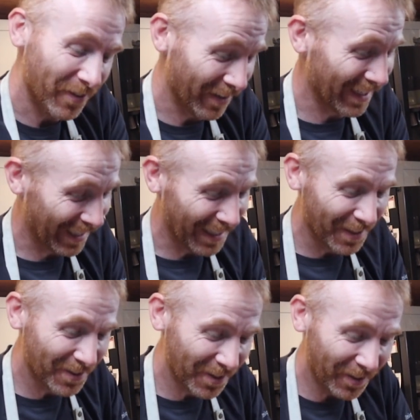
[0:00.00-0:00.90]
Very high,
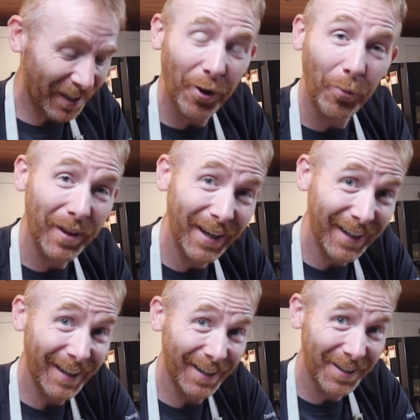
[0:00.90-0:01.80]
so I hope they
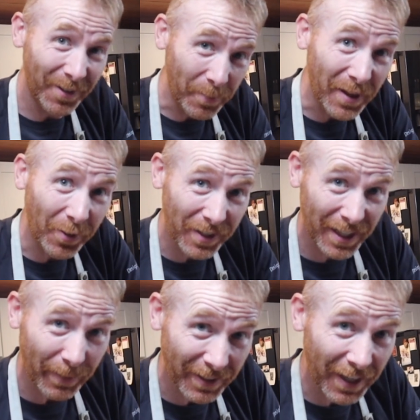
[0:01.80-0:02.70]
meet those
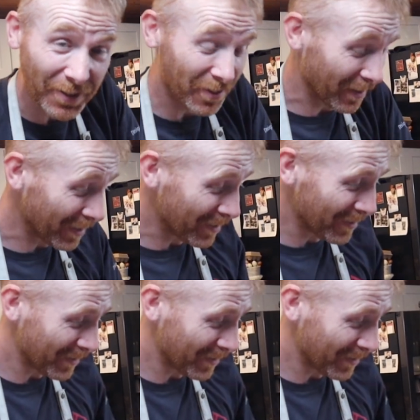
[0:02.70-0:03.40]
expectations at least.